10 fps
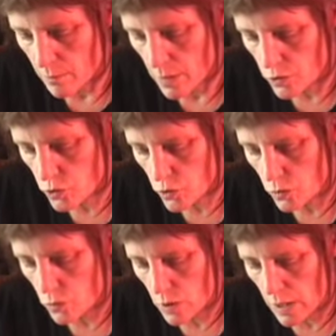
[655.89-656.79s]
much
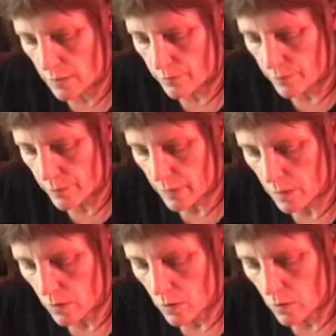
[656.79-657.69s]
taller
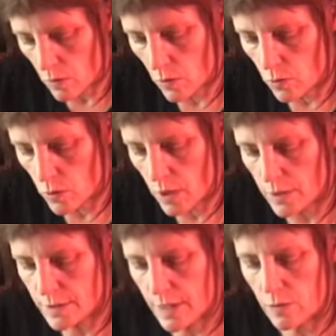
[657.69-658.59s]
or
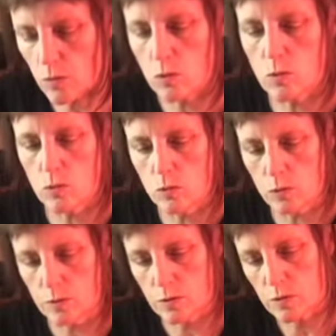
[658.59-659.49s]
cut out
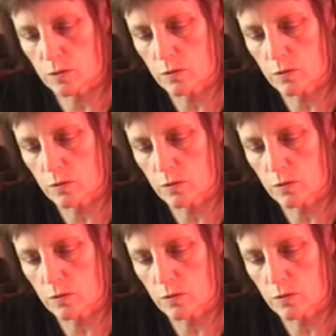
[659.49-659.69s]
horns.